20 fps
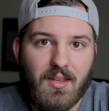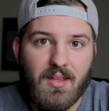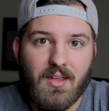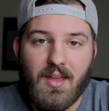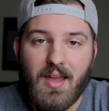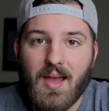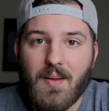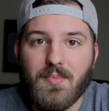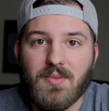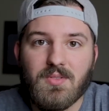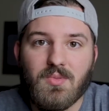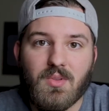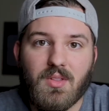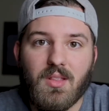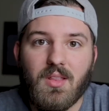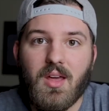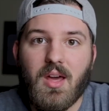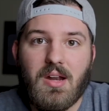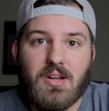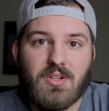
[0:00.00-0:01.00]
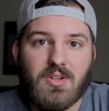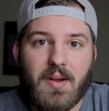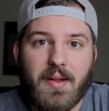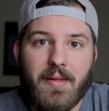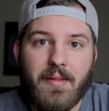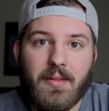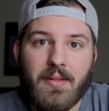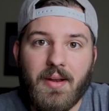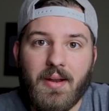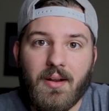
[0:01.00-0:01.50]
It happens with a lot of
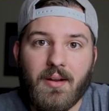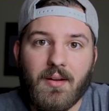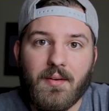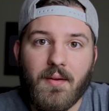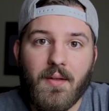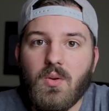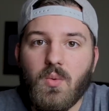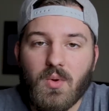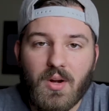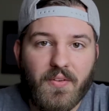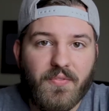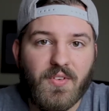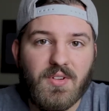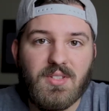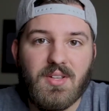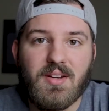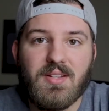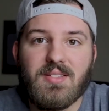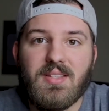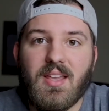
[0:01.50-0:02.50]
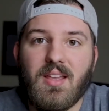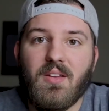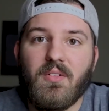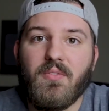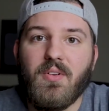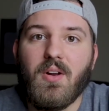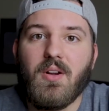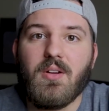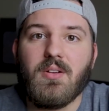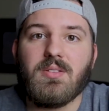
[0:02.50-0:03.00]
trial and error. When I first started taking
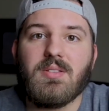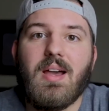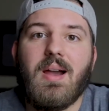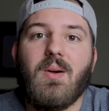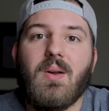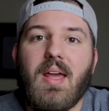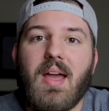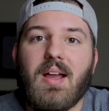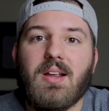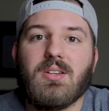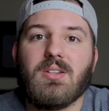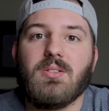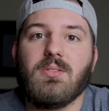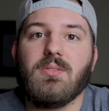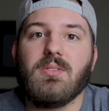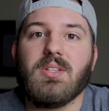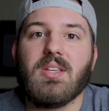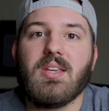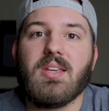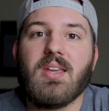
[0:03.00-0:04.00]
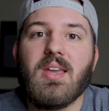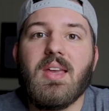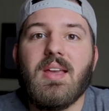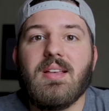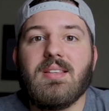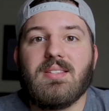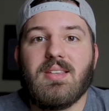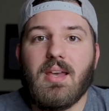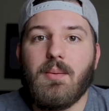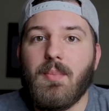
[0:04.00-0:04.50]
photos, I would actually
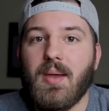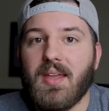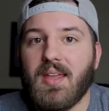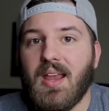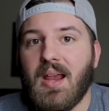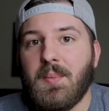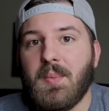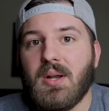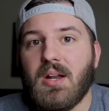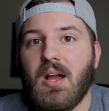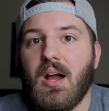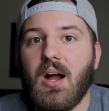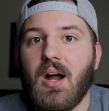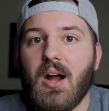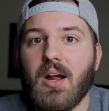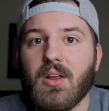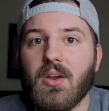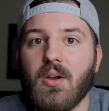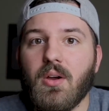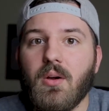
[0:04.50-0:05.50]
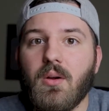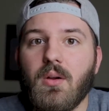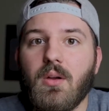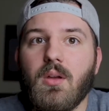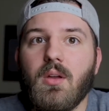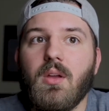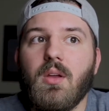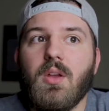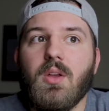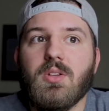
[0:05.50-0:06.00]
set my camera to auto
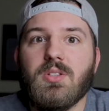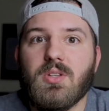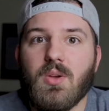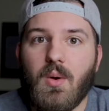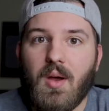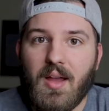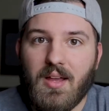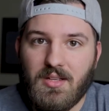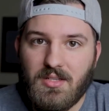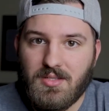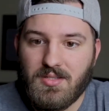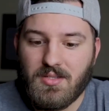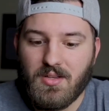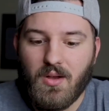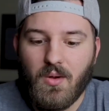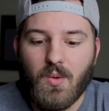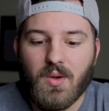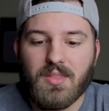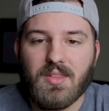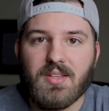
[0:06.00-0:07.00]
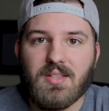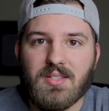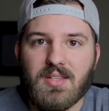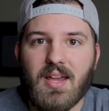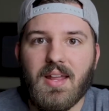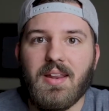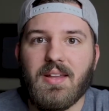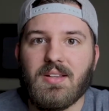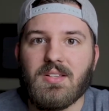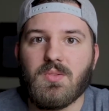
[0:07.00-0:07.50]
so I saw what the
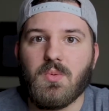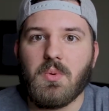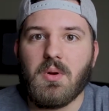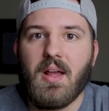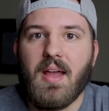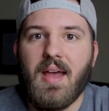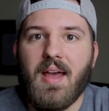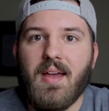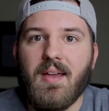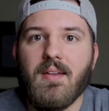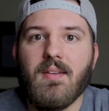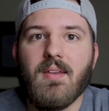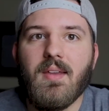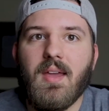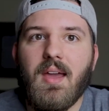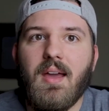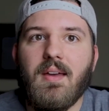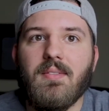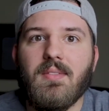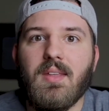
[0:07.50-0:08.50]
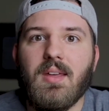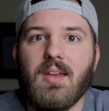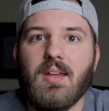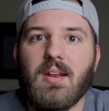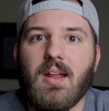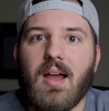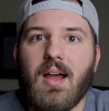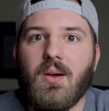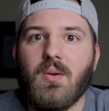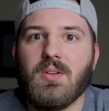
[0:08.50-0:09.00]
settings were at, and then
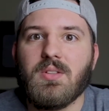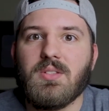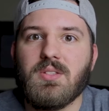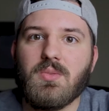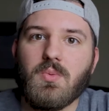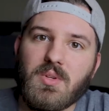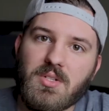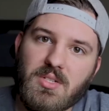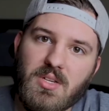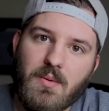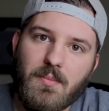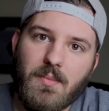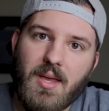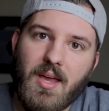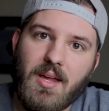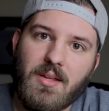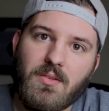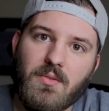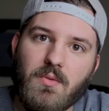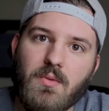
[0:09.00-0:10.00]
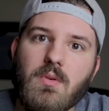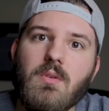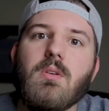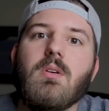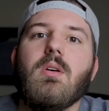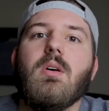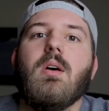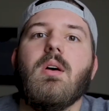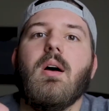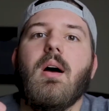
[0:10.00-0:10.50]
I would switch to manual.
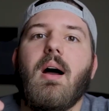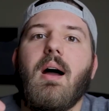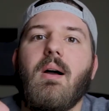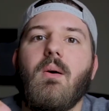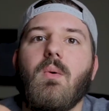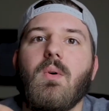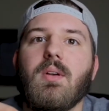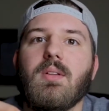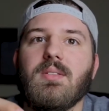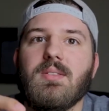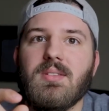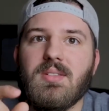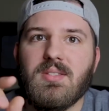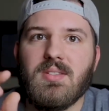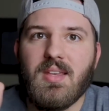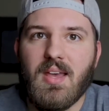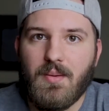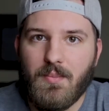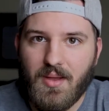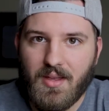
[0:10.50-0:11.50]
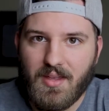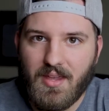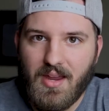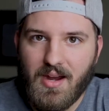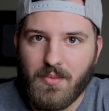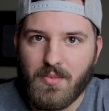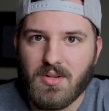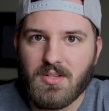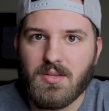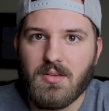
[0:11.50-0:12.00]
I would set my
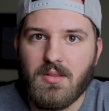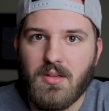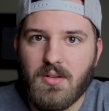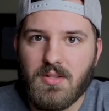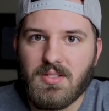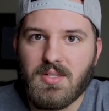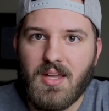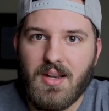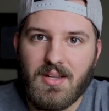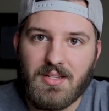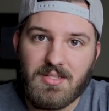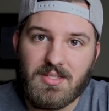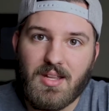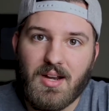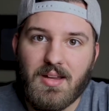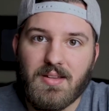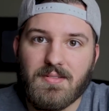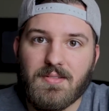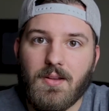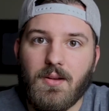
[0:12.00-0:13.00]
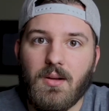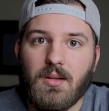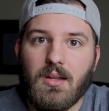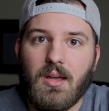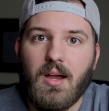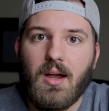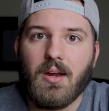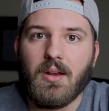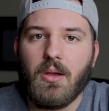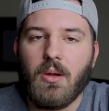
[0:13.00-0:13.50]
camera to those settings that I saw on
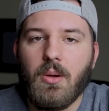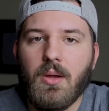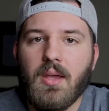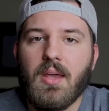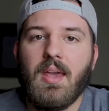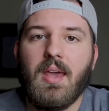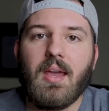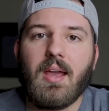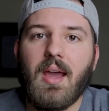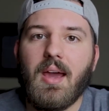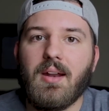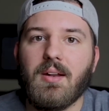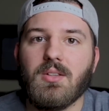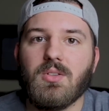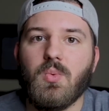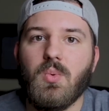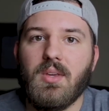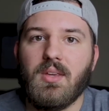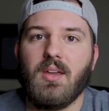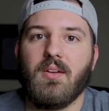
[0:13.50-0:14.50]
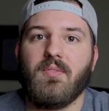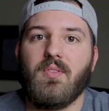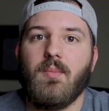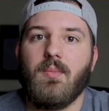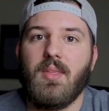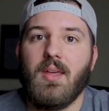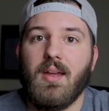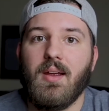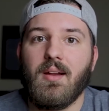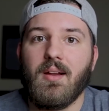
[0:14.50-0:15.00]
auto and kind of tweak it from
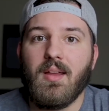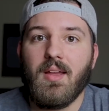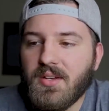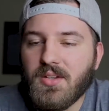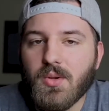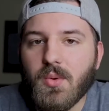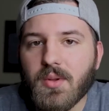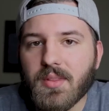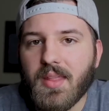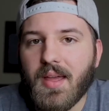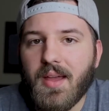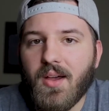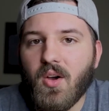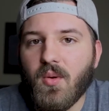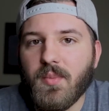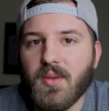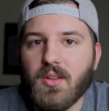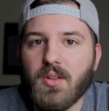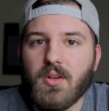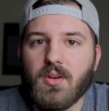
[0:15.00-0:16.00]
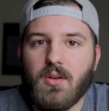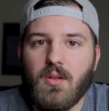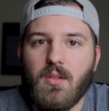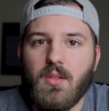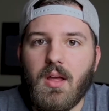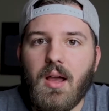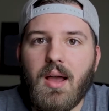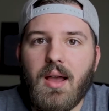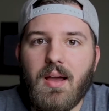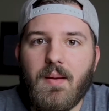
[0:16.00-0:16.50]
there. And doing that helped me learn a
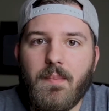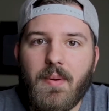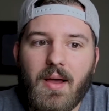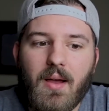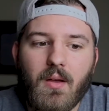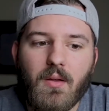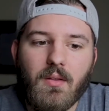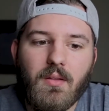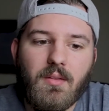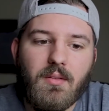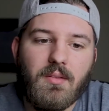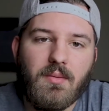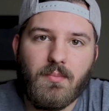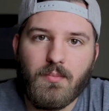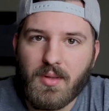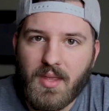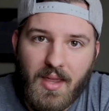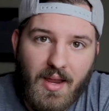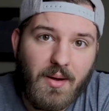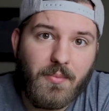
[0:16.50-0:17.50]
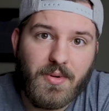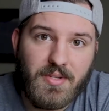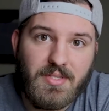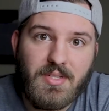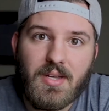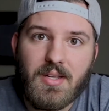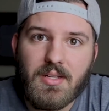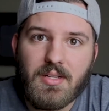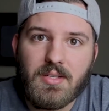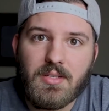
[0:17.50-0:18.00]
lot about camera
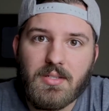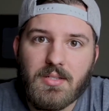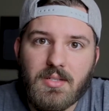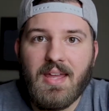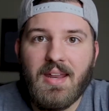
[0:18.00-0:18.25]
settings.